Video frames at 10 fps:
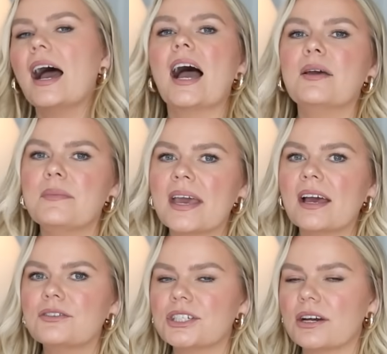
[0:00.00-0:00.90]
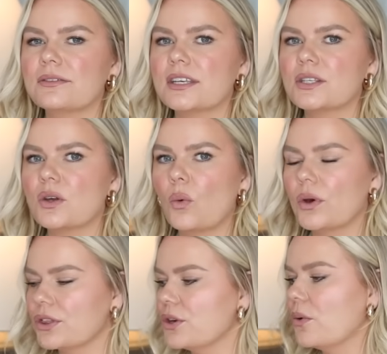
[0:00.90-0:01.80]
I may have shared this
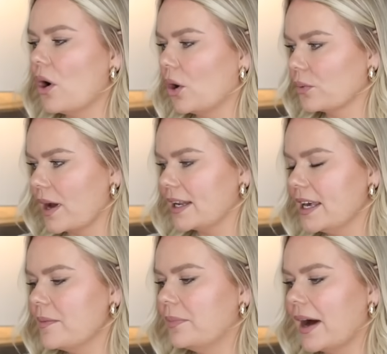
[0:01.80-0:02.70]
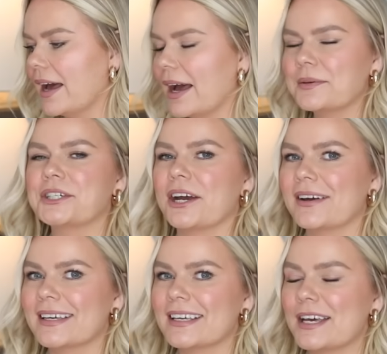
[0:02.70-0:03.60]
with you already, but I'm
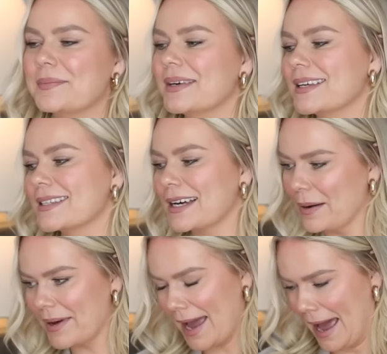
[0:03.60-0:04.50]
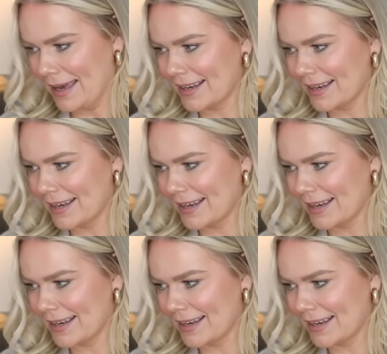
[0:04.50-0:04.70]
sharing it again because it caught my eye